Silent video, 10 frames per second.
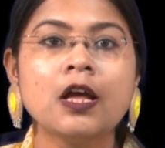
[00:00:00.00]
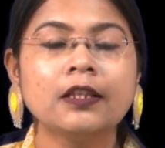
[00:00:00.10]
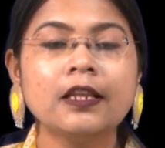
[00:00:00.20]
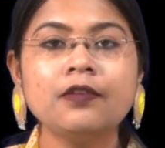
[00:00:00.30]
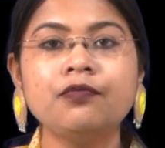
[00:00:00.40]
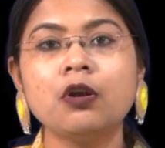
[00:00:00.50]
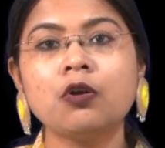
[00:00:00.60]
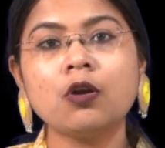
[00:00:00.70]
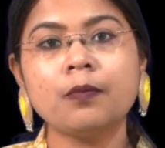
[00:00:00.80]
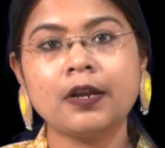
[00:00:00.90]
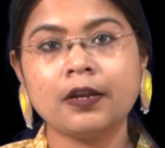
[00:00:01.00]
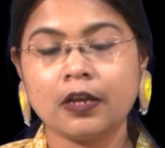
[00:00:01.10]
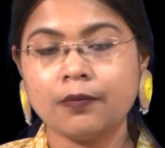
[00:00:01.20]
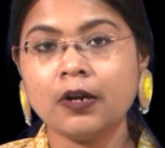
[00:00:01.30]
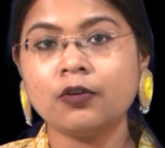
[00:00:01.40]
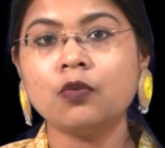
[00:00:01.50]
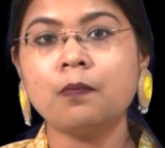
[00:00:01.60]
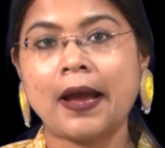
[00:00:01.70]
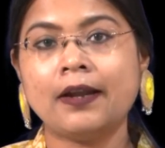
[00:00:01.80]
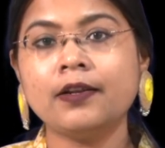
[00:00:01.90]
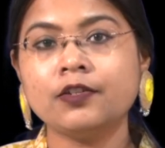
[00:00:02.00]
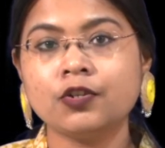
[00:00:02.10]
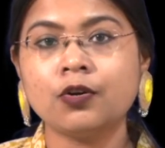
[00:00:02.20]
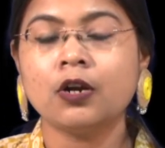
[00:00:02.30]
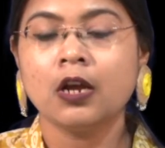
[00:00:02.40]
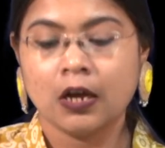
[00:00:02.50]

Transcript: then if you are not able to manage your